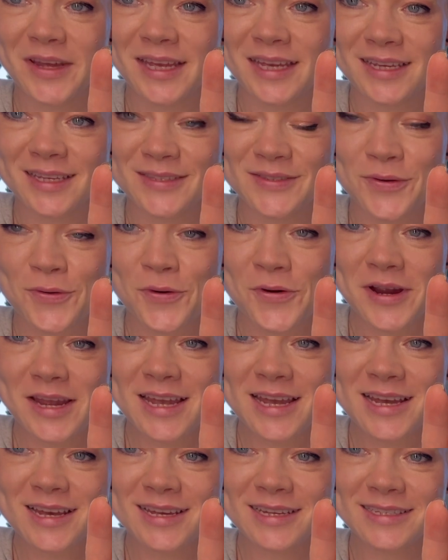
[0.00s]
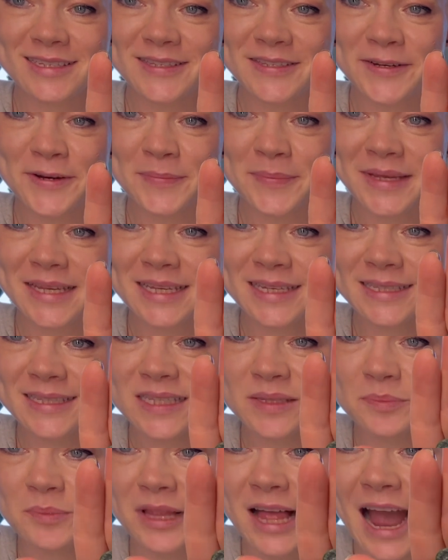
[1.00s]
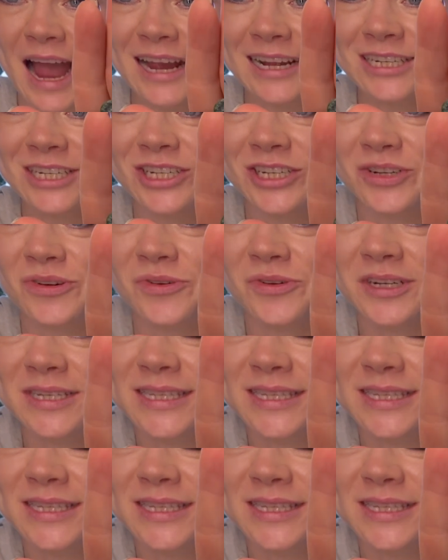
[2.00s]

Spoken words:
is Hoya Serpens Splash or